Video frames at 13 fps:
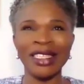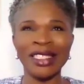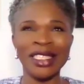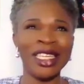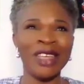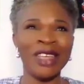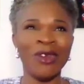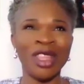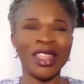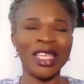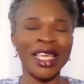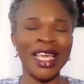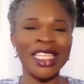delivered
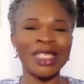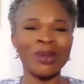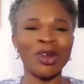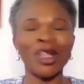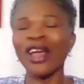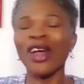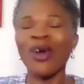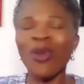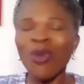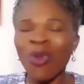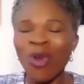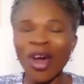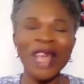the case. But
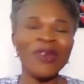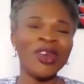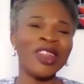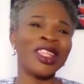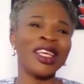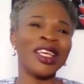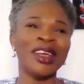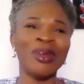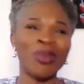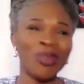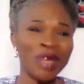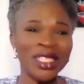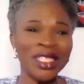whatever the
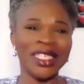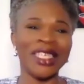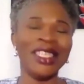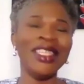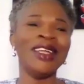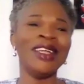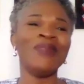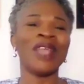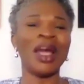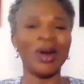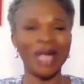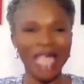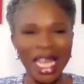reason,
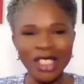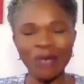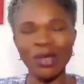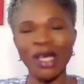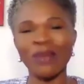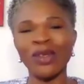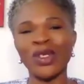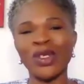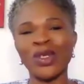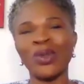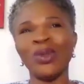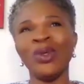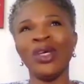I would like to be able
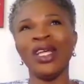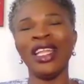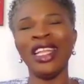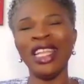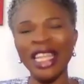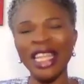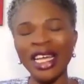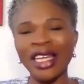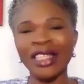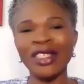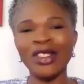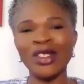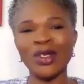to
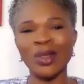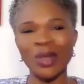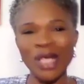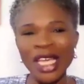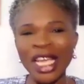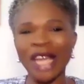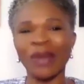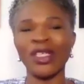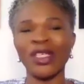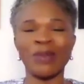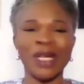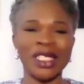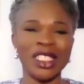learn to
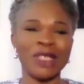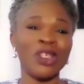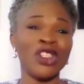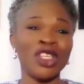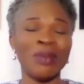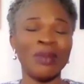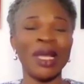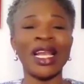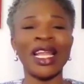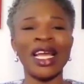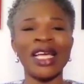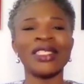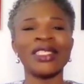increase participation in my
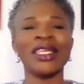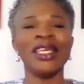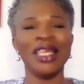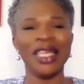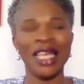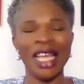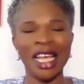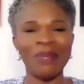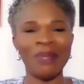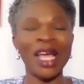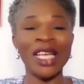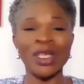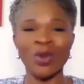class
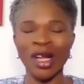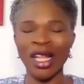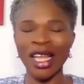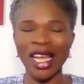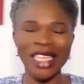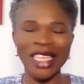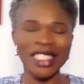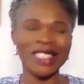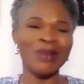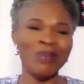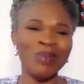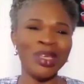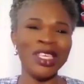um, as well as
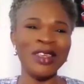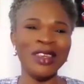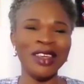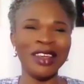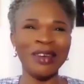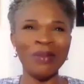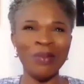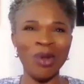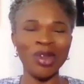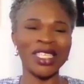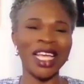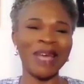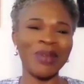be
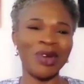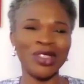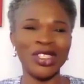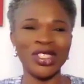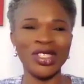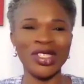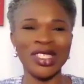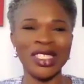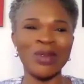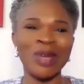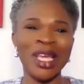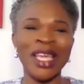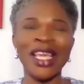more time conscious in
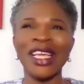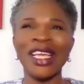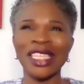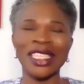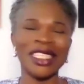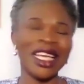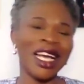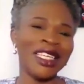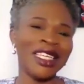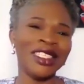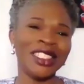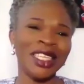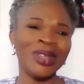the way that
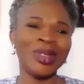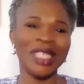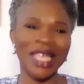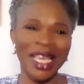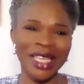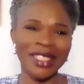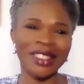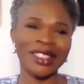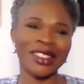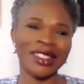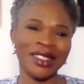I schedule the case.